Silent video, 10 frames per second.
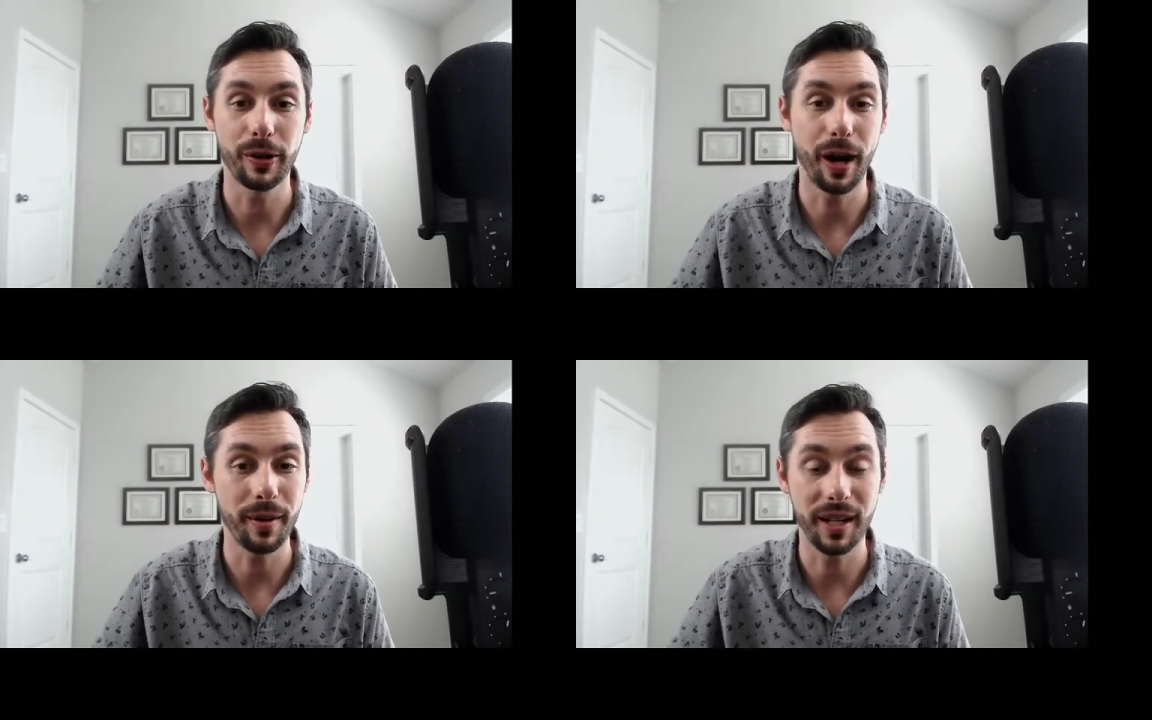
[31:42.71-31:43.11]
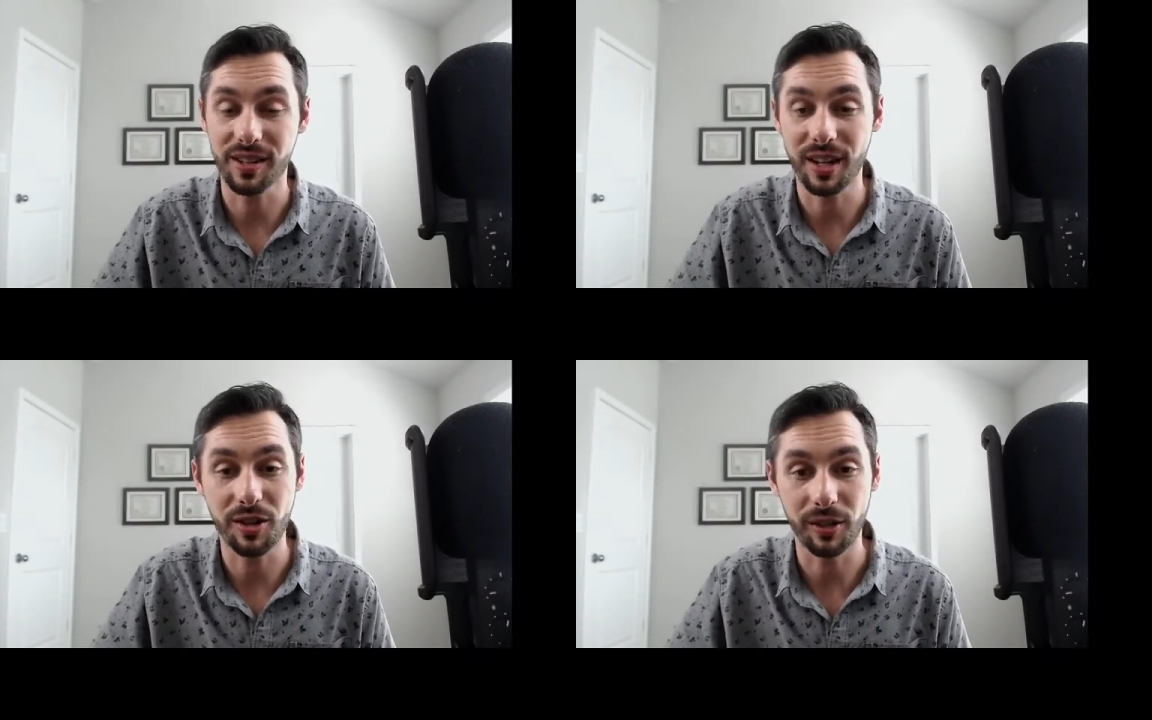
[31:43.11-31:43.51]
I mean,
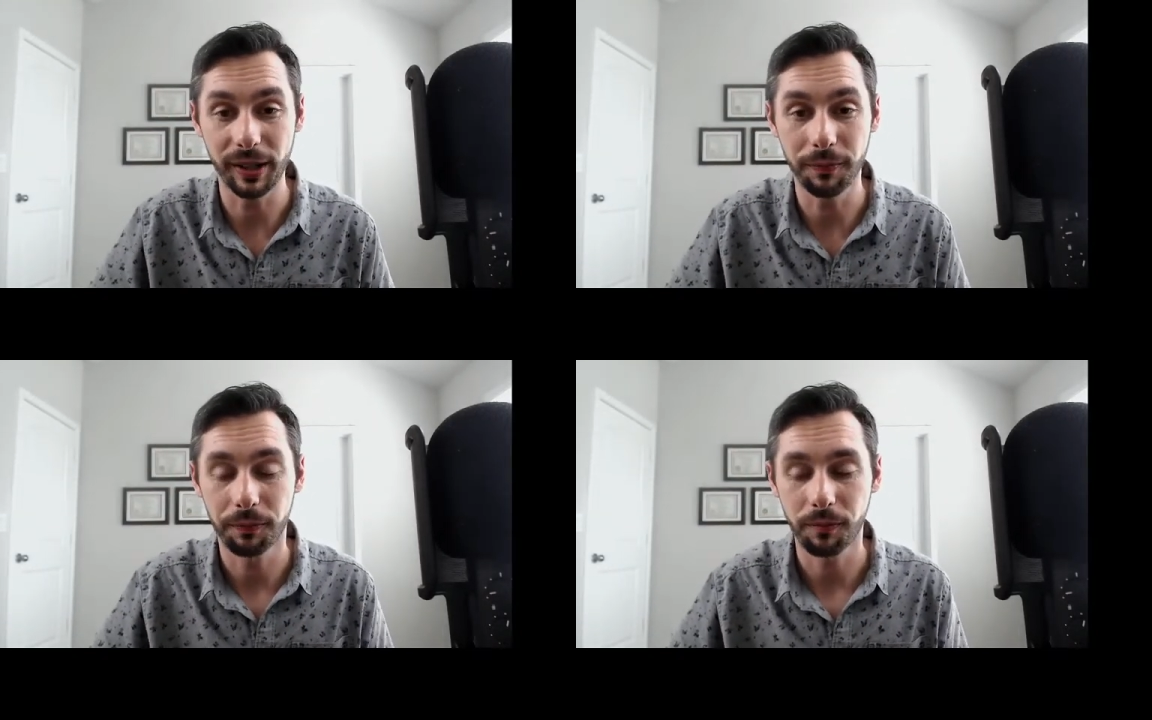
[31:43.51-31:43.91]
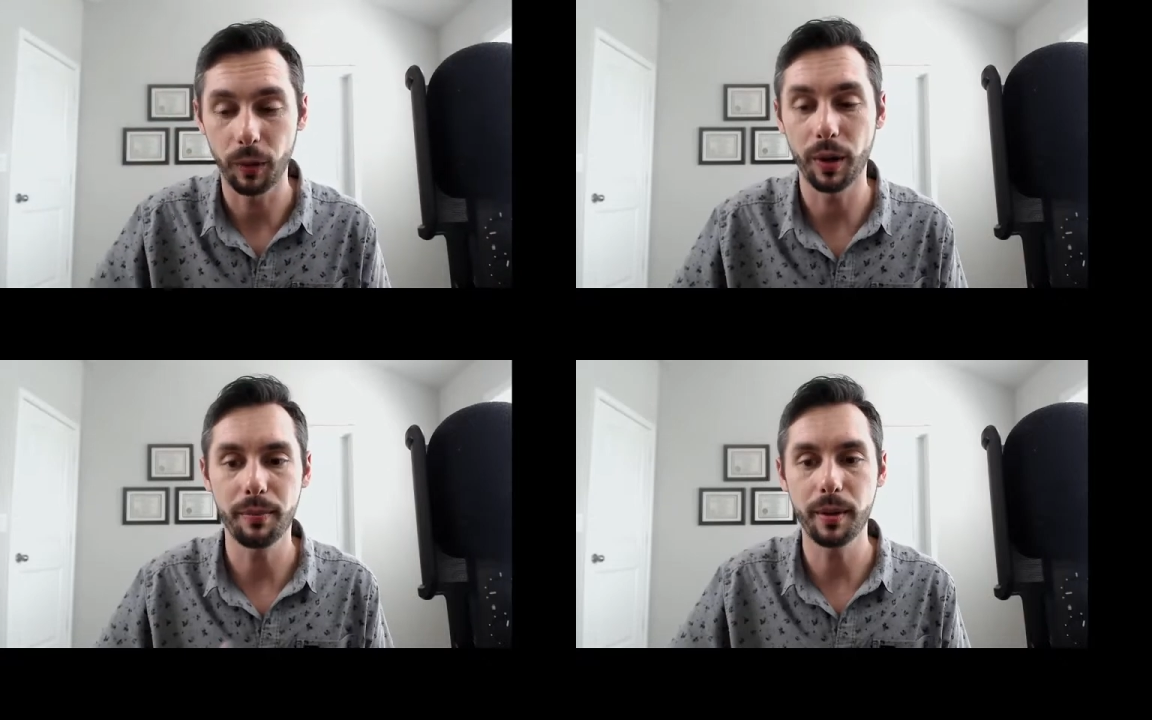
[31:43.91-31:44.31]
essentially,
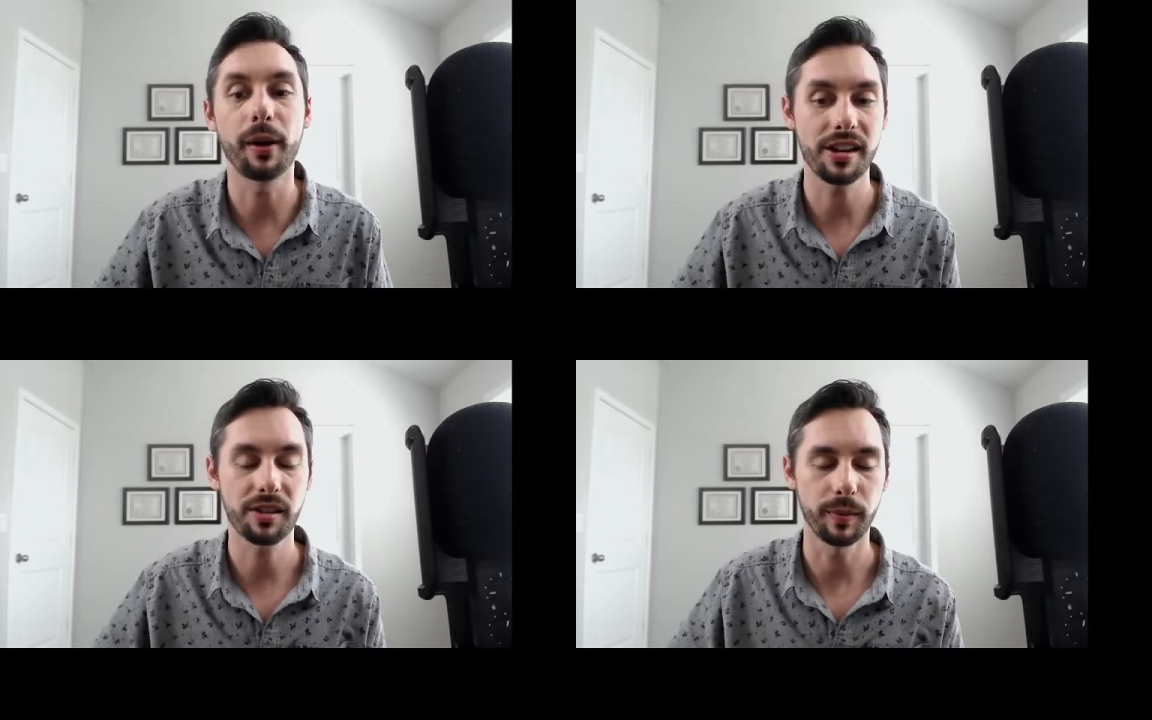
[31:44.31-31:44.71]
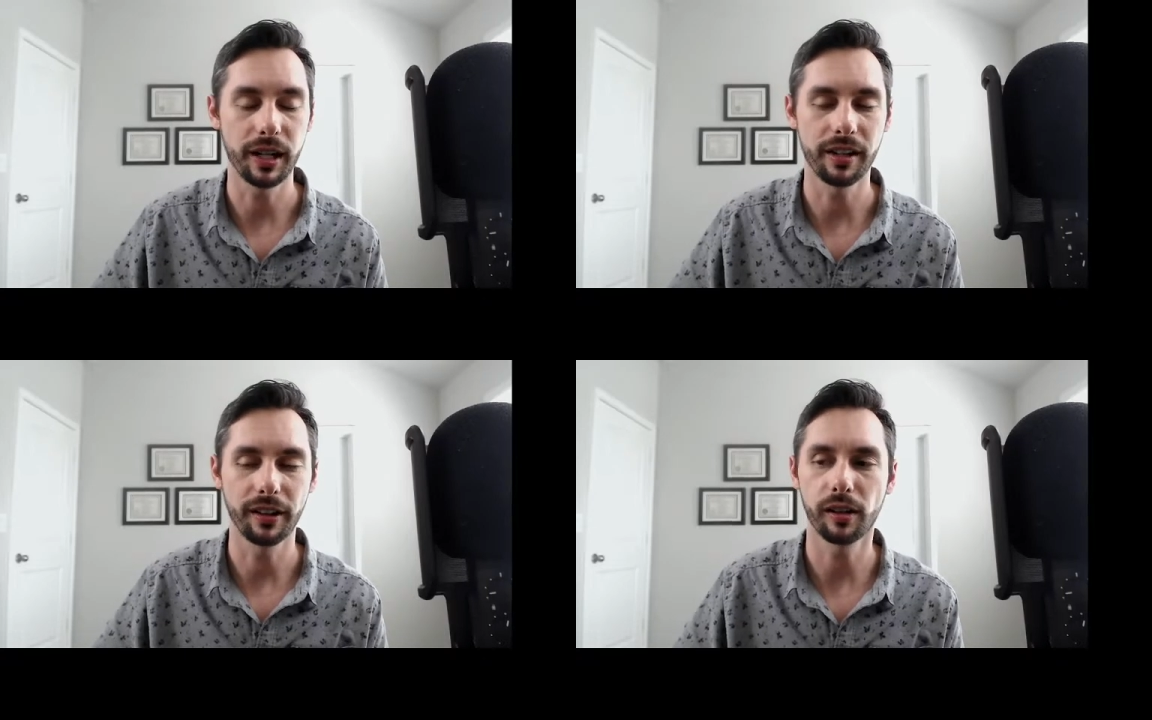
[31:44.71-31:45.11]
when people ask me,
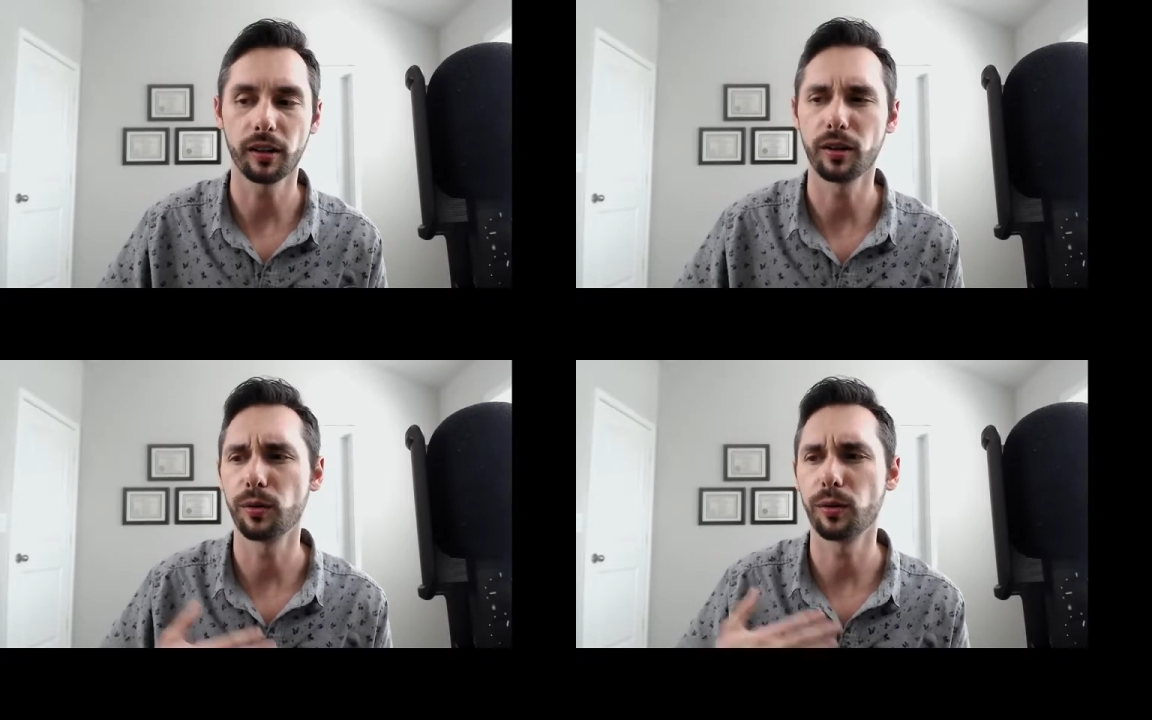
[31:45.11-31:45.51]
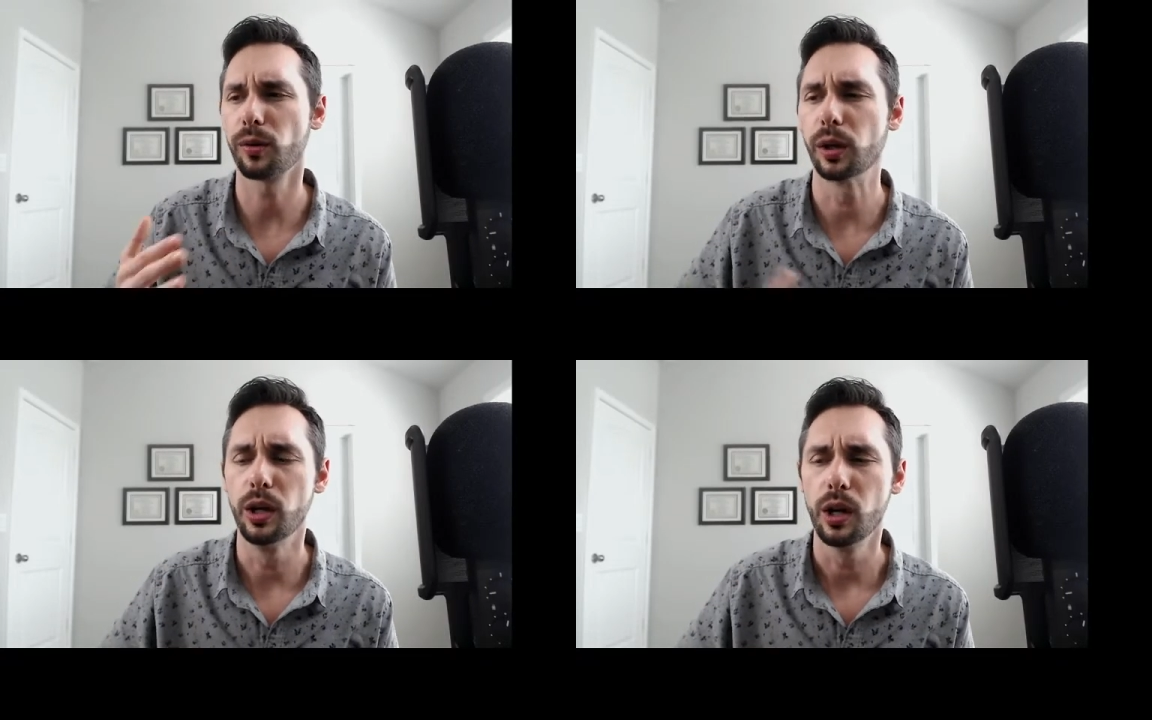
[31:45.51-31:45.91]
they're like, oh,
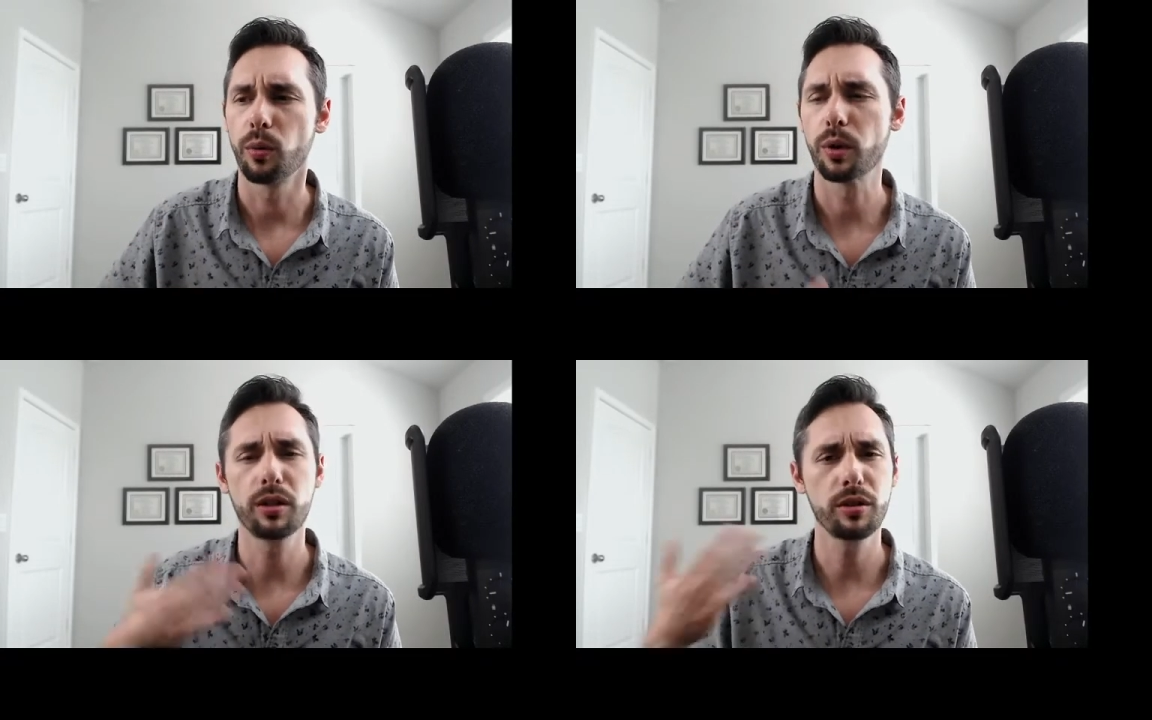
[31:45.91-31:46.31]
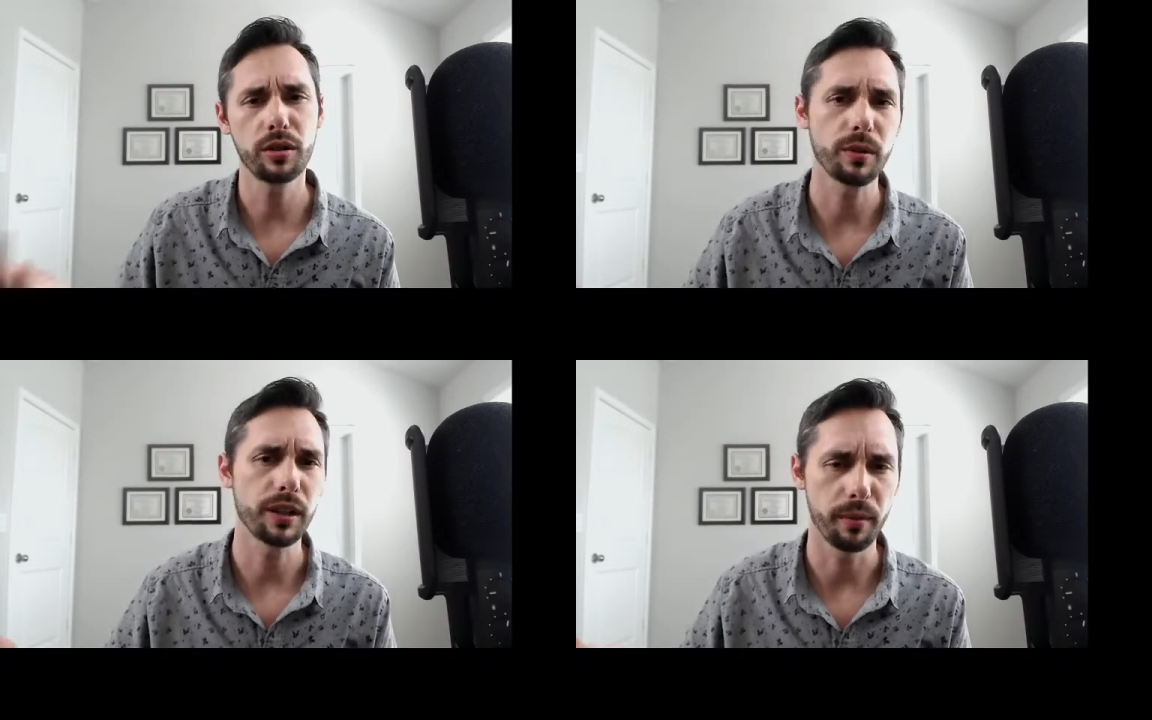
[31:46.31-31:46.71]
well, what do you do
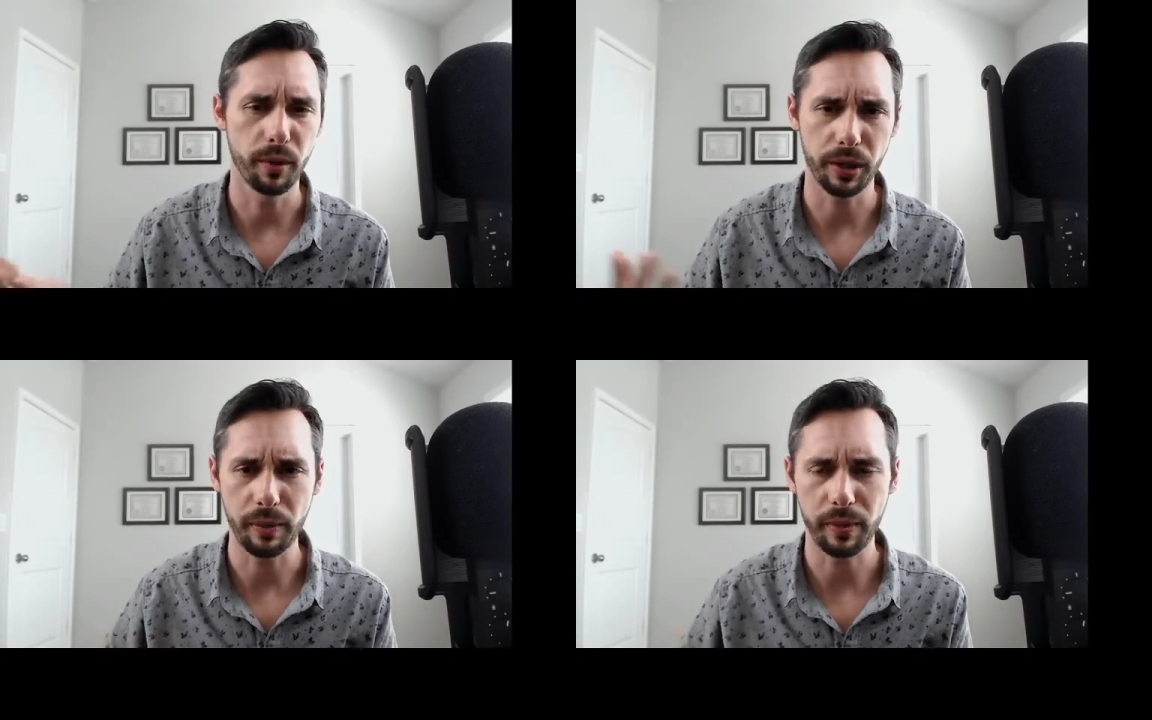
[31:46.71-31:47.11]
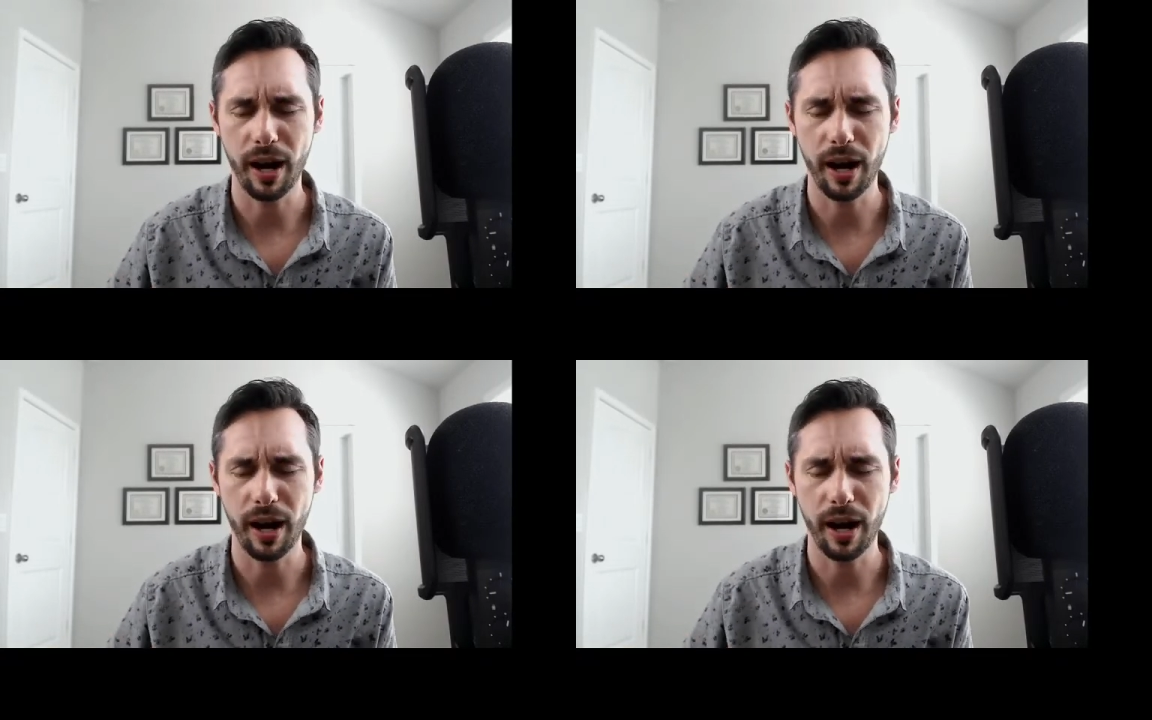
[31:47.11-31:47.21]
with hypnotherapy?